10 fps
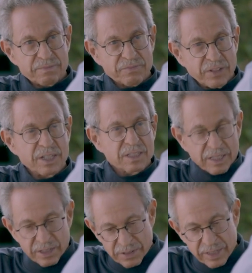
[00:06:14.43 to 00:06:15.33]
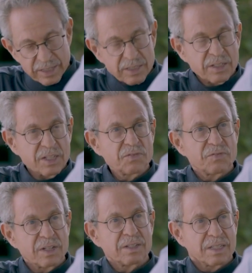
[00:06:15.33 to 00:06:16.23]
field theory is is
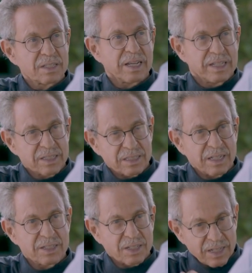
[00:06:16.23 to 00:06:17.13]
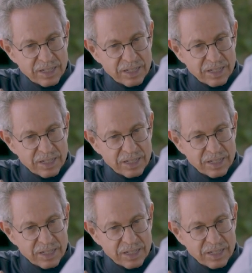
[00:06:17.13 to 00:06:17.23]
is is is, is, a,